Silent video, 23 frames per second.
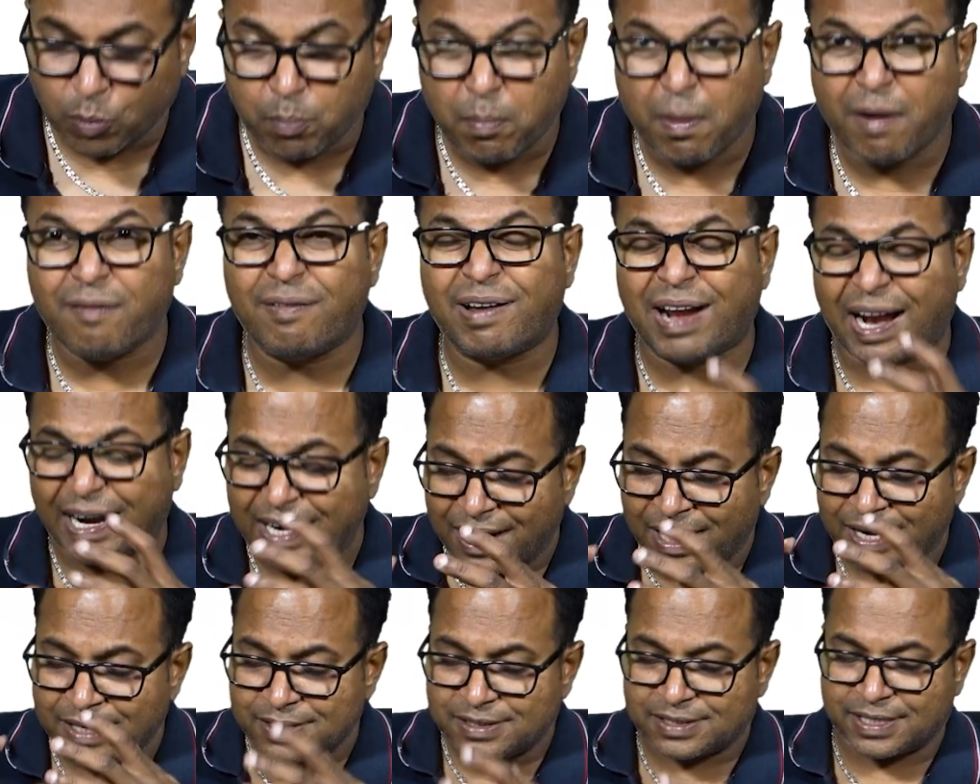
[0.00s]
So bowel
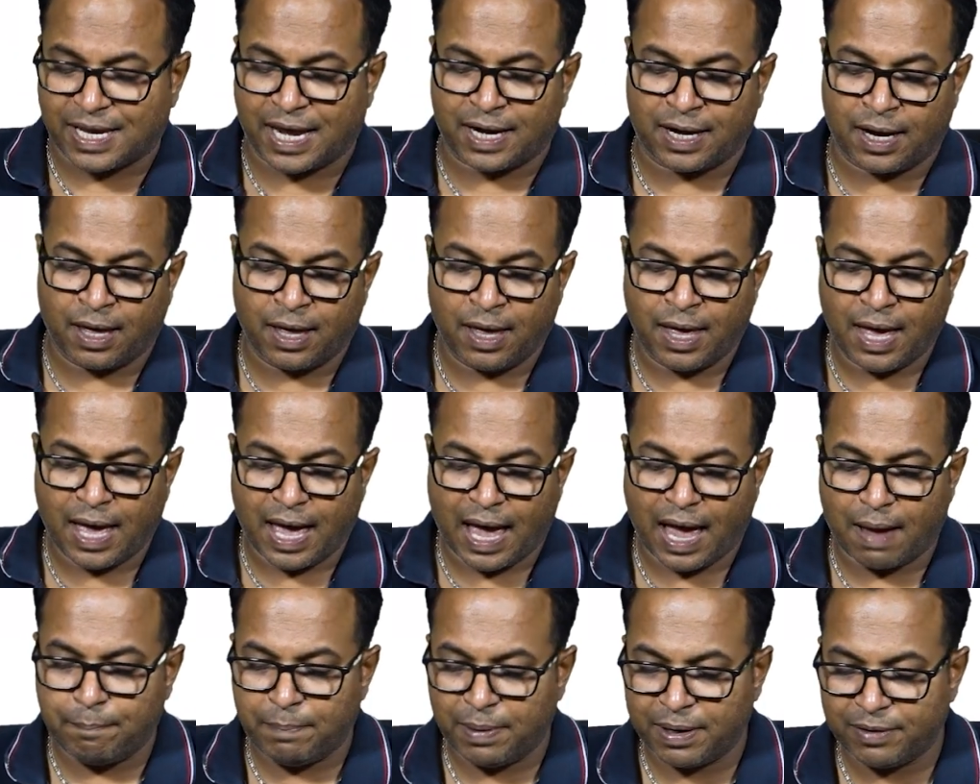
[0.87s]
adherence can
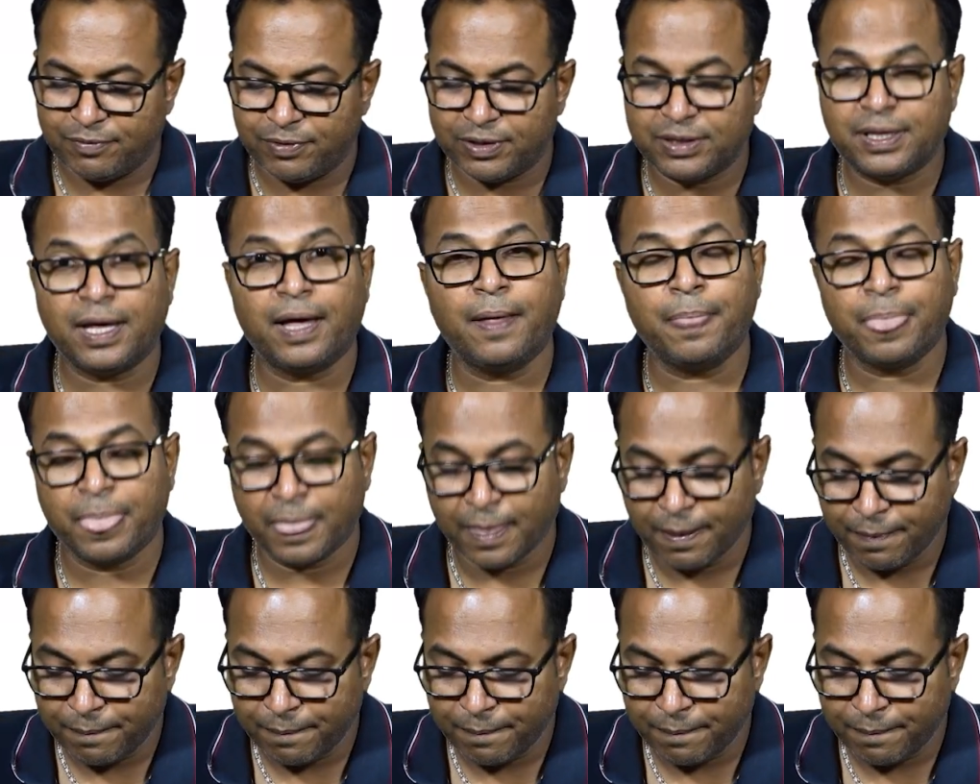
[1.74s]
happen with the